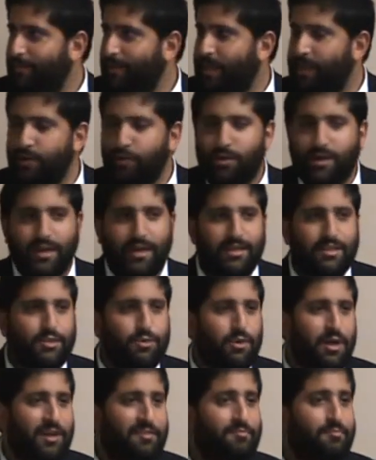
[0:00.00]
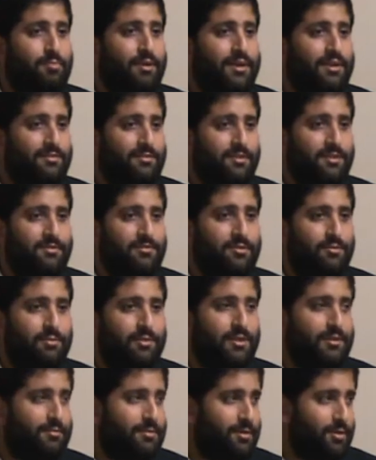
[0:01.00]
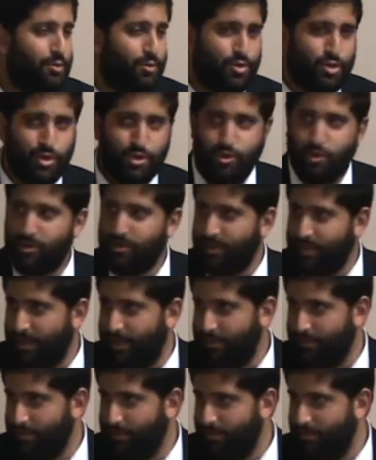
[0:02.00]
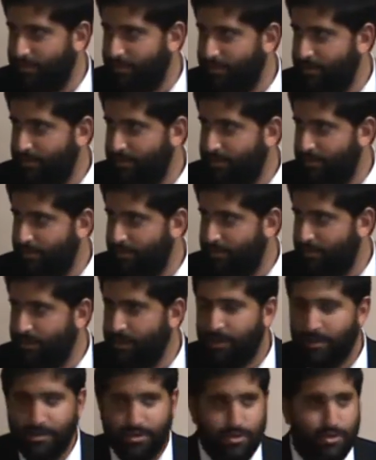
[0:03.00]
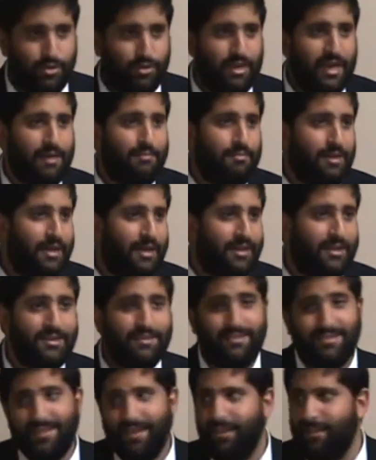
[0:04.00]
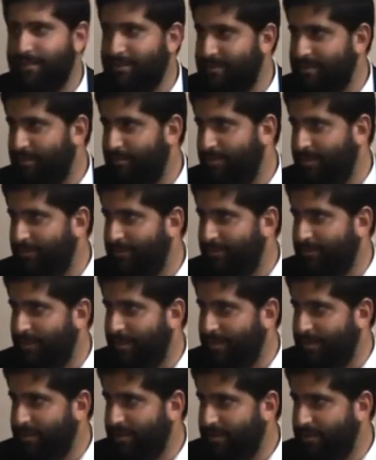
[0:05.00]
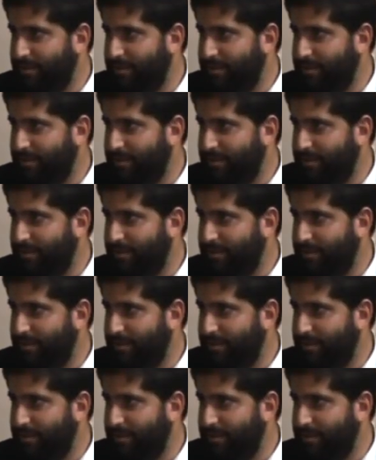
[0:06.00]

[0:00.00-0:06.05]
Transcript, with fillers: and you cannot derive benefit from meat and milk which are cooked together. So you can't make it and sell it to somebody for money.